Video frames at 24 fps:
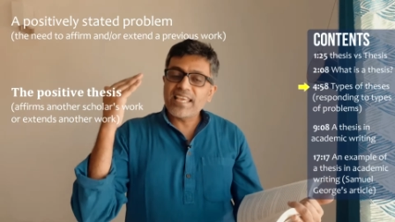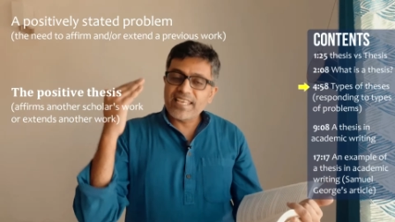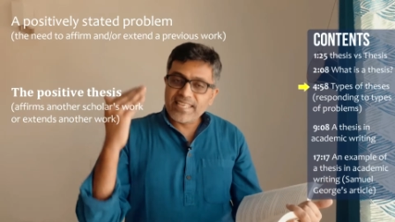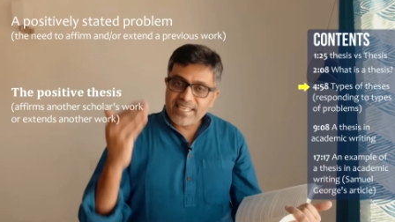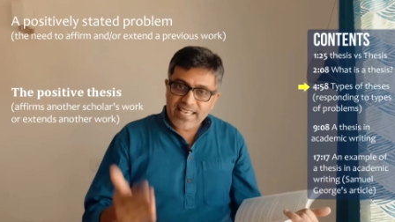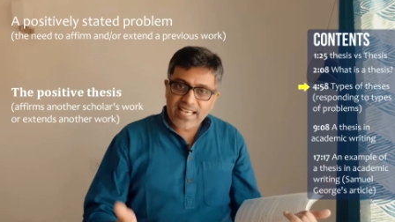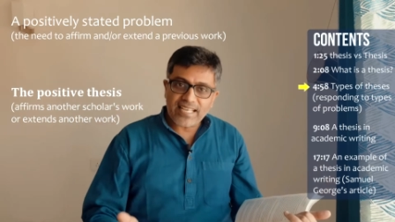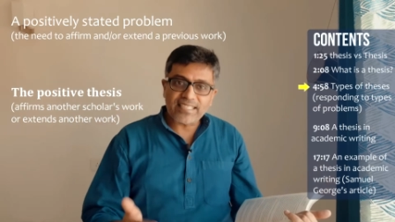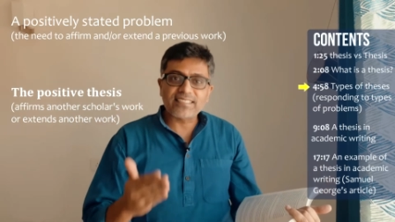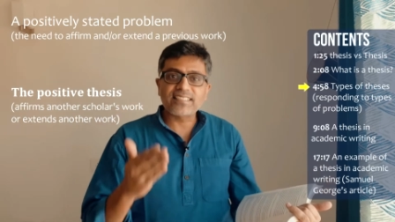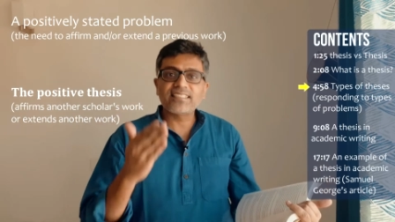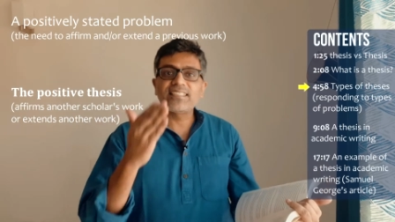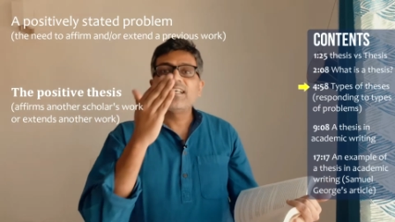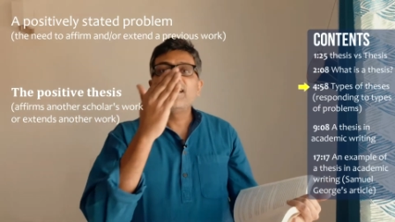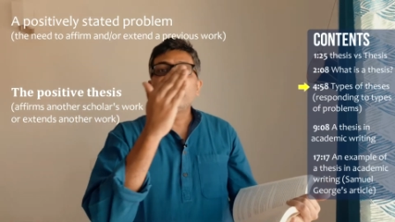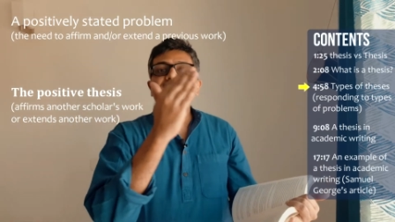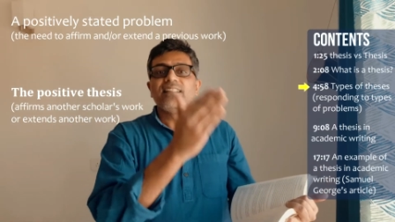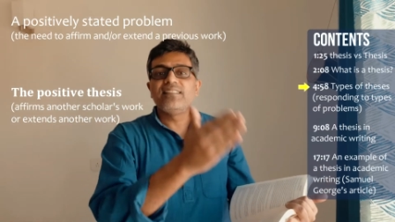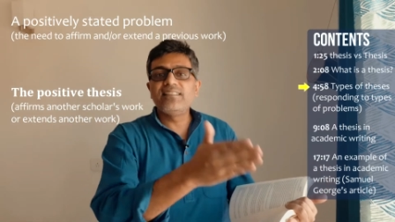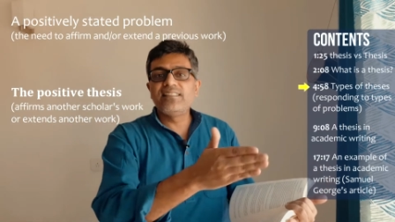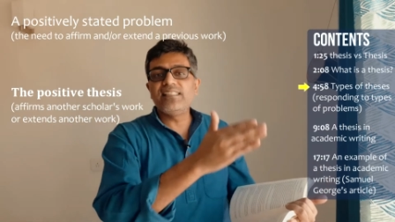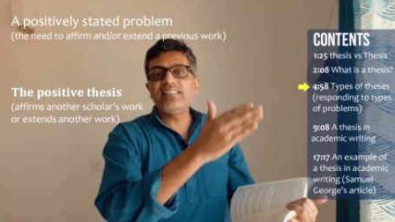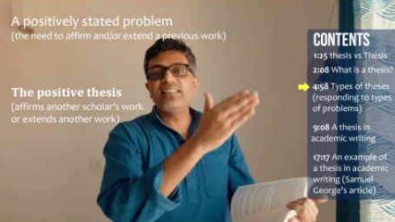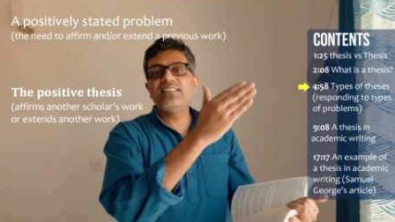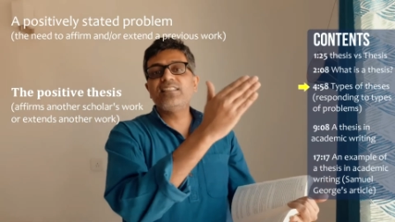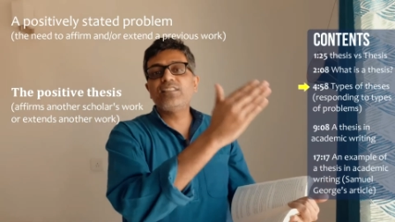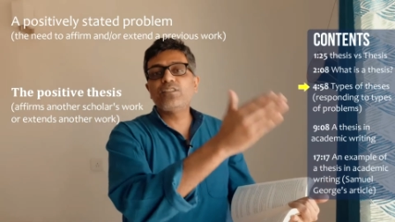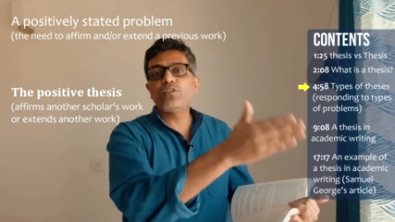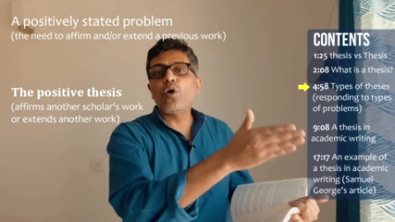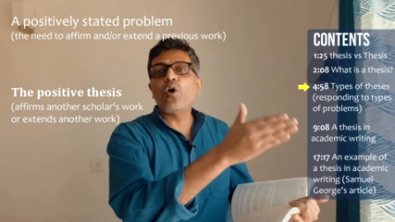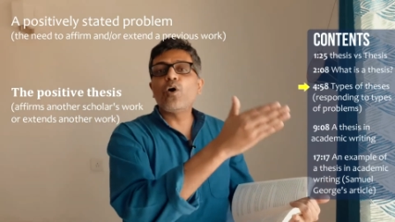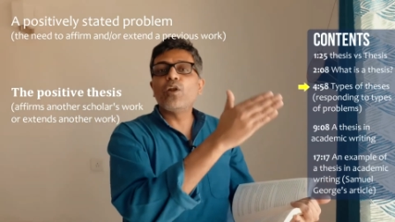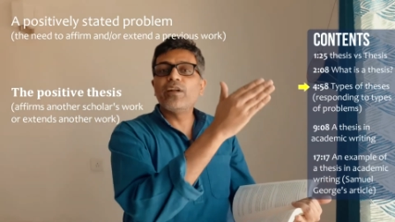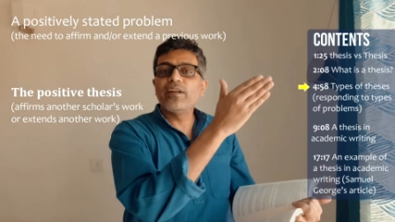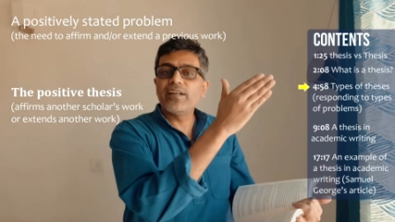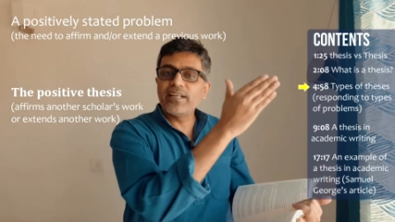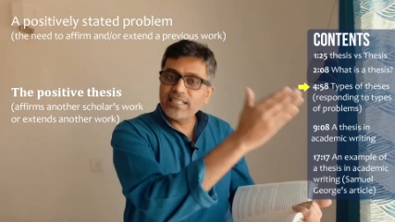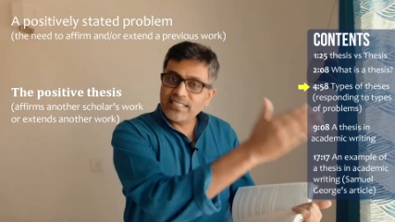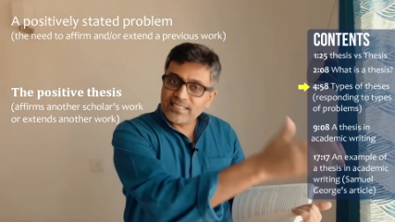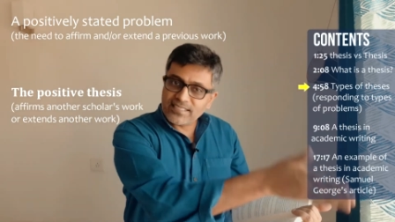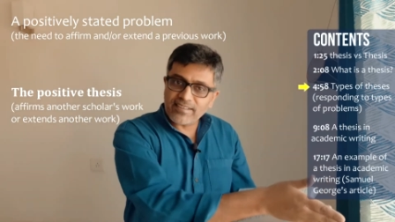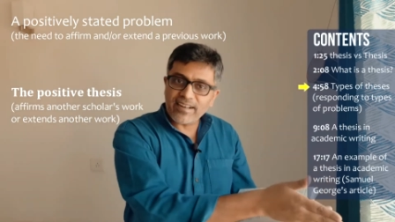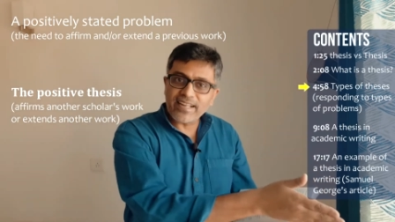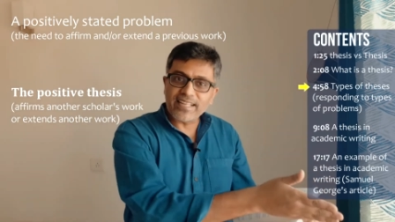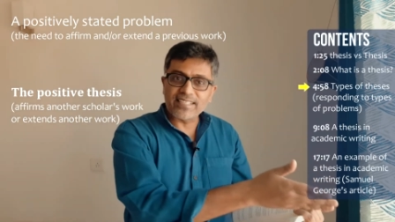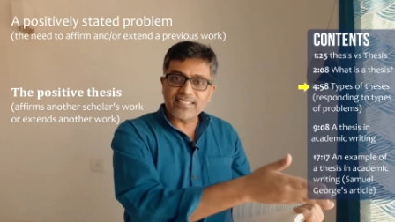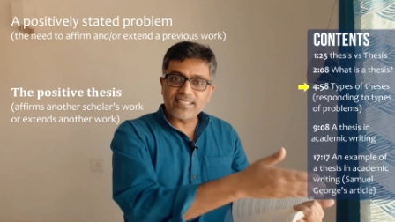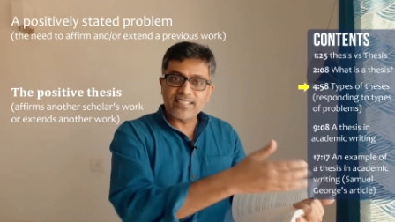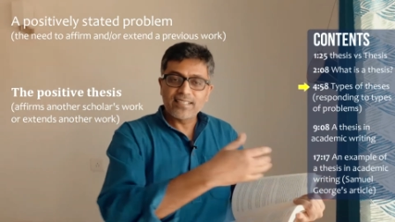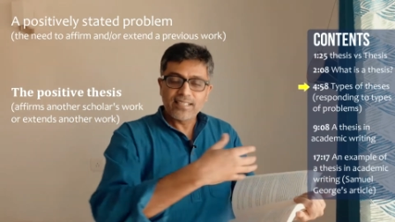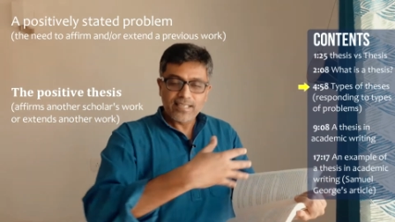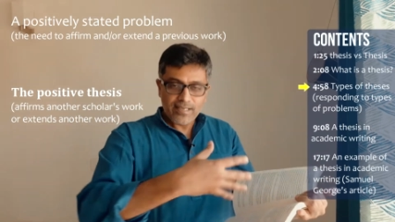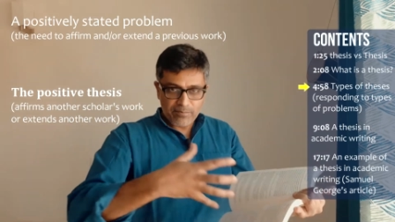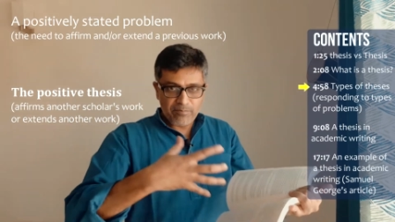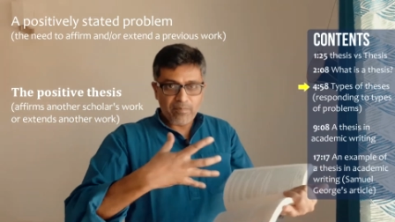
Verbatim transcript: yes, this scholar is right.